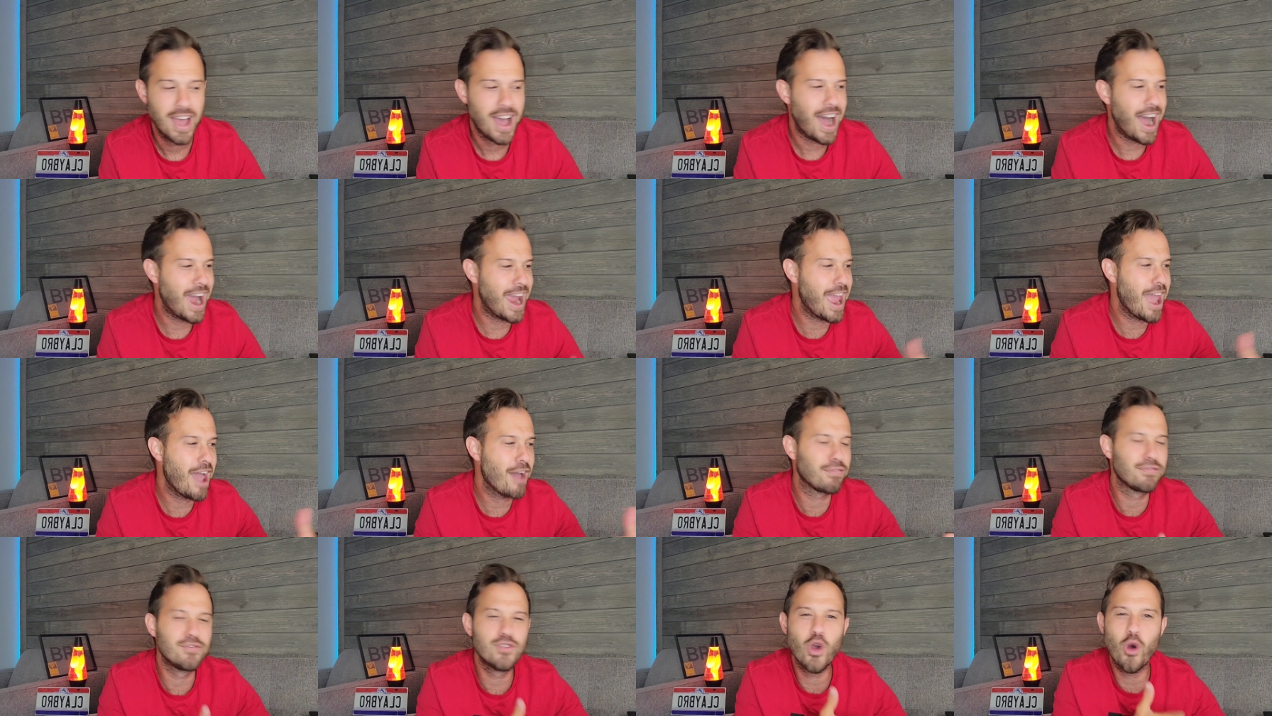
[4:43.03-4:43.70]
I
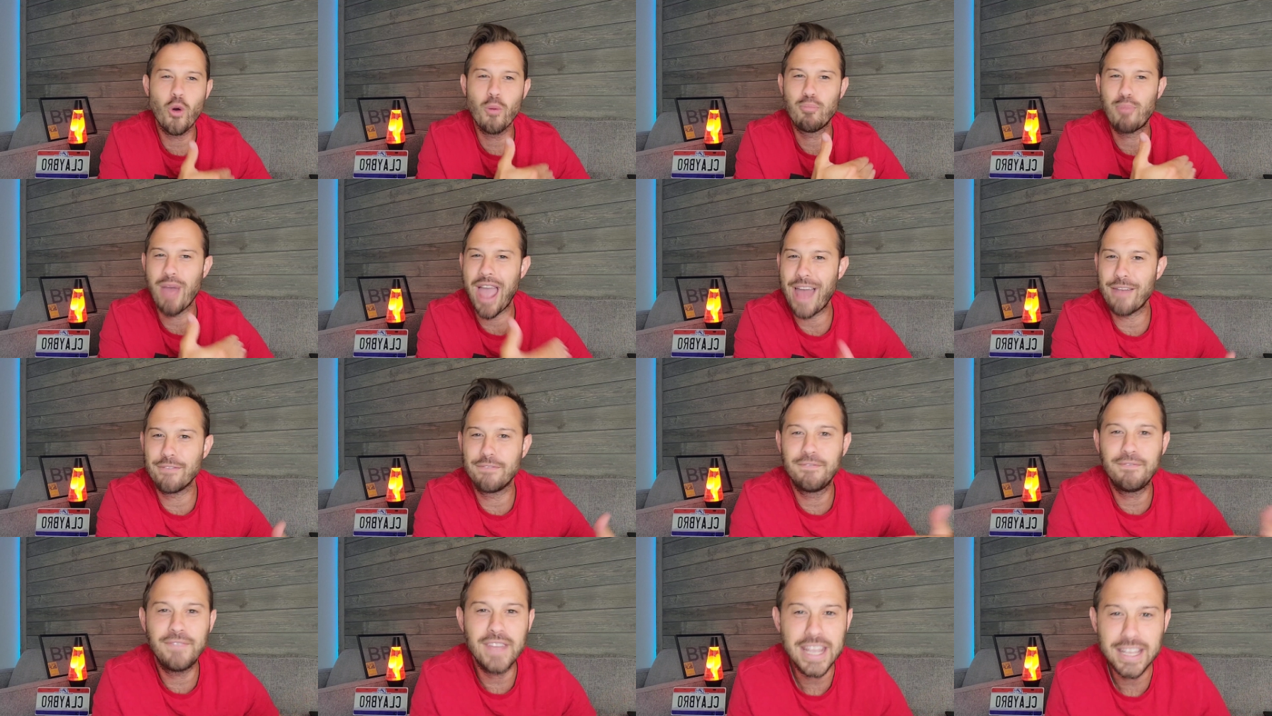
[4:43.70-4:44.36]
have no
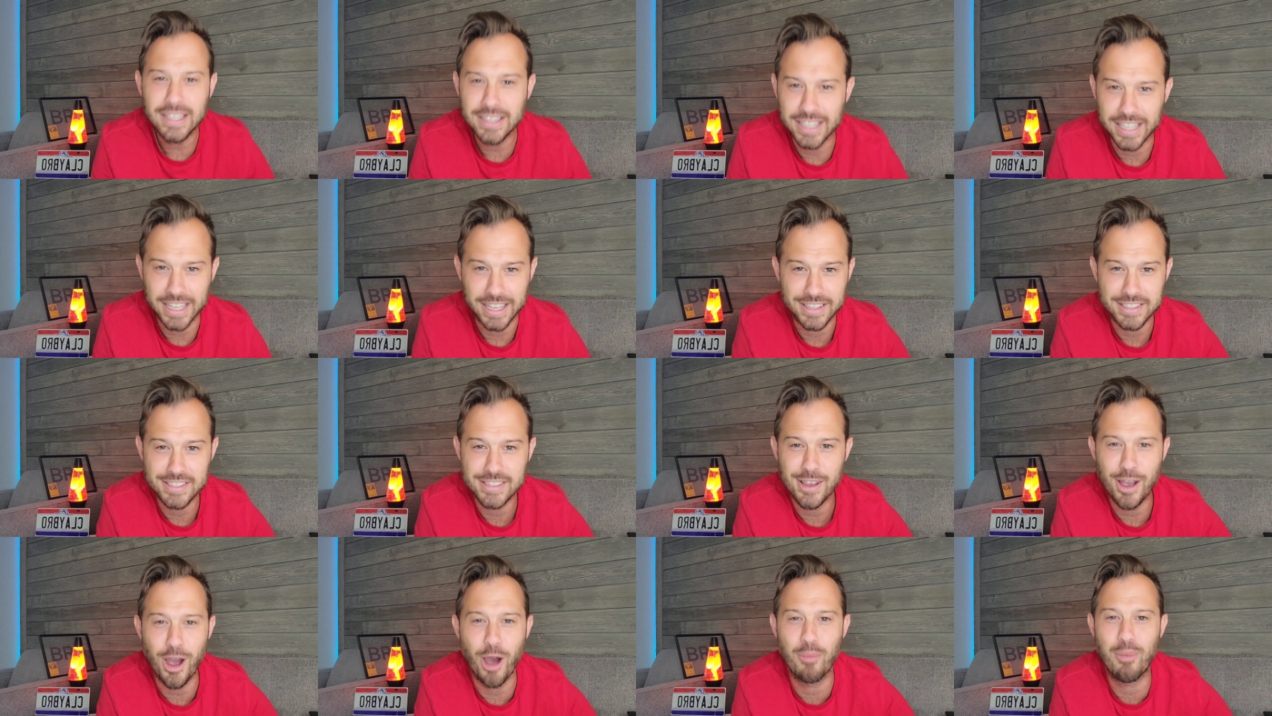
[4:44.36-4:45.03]
bad
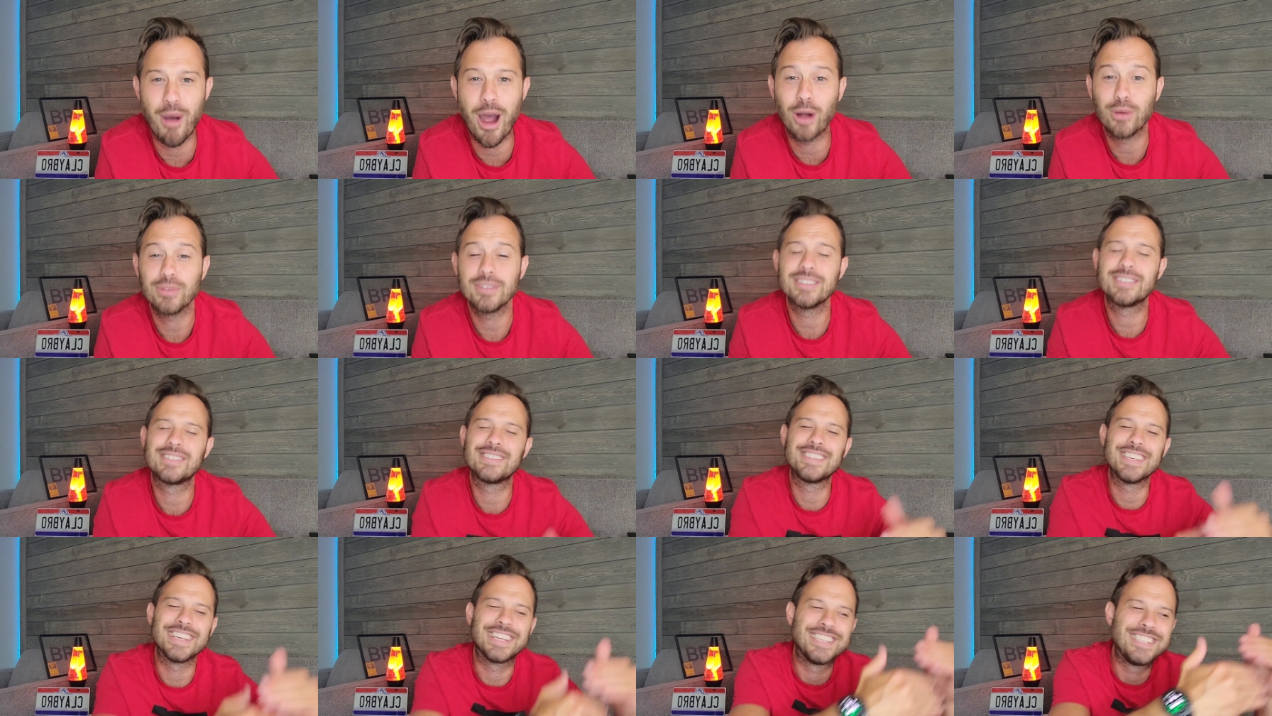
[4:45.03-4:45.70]
feelings about the
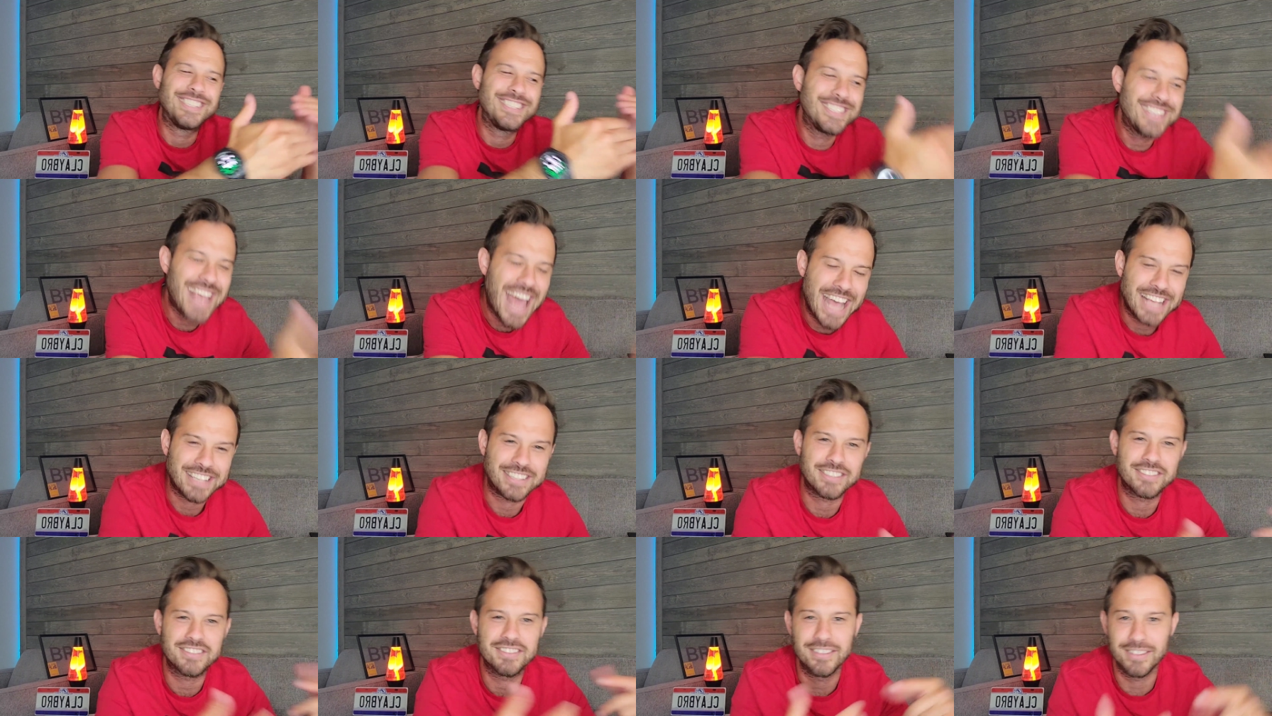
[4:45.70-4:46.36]

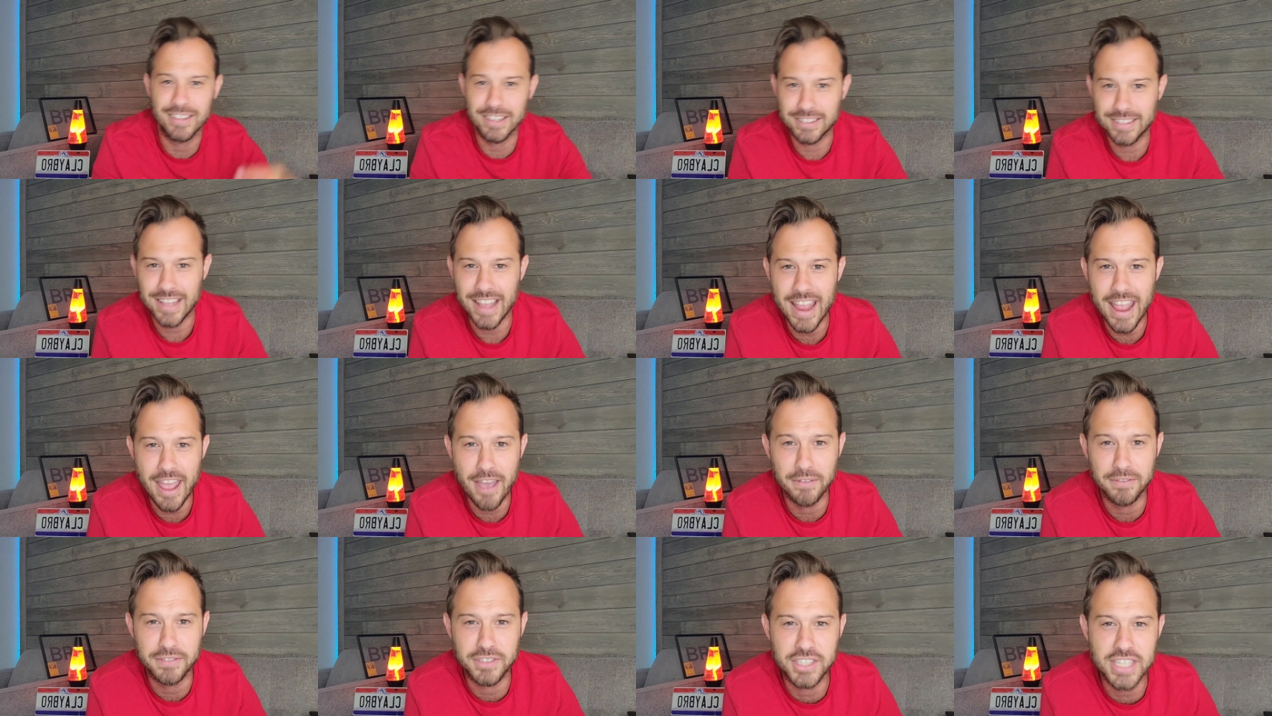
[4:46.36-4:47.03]
success that they
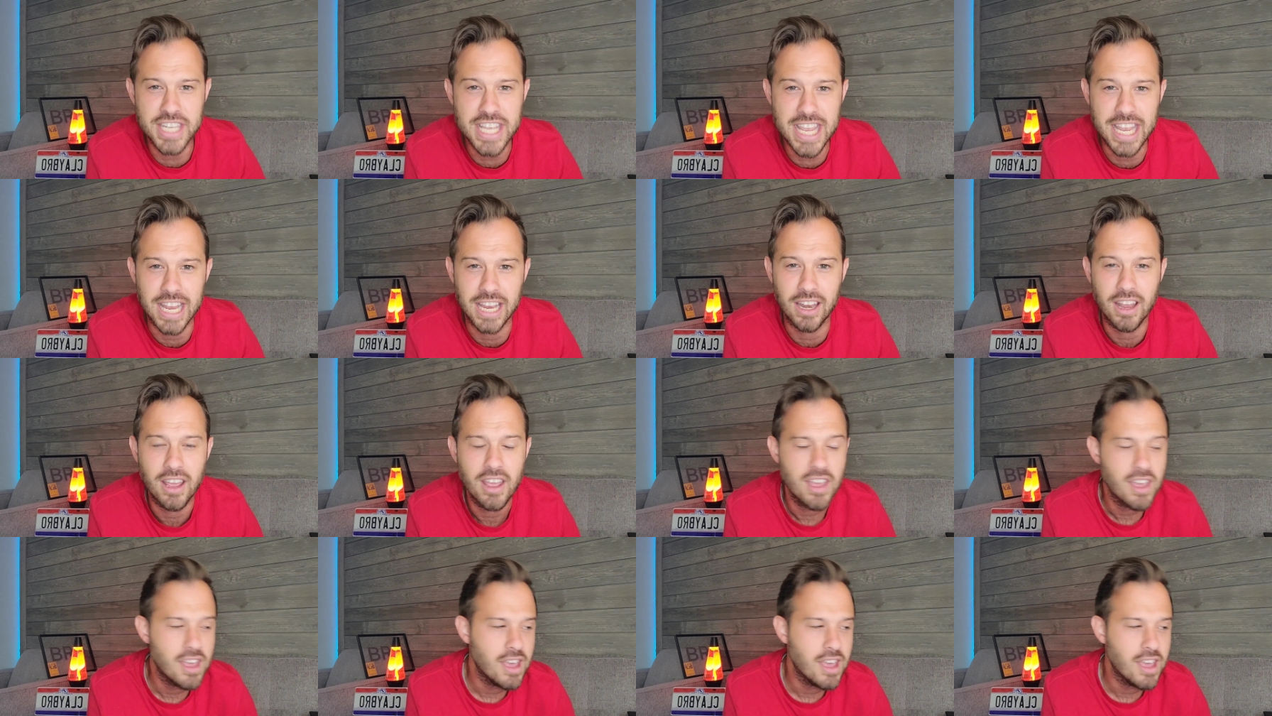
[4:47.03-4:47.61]
have seen.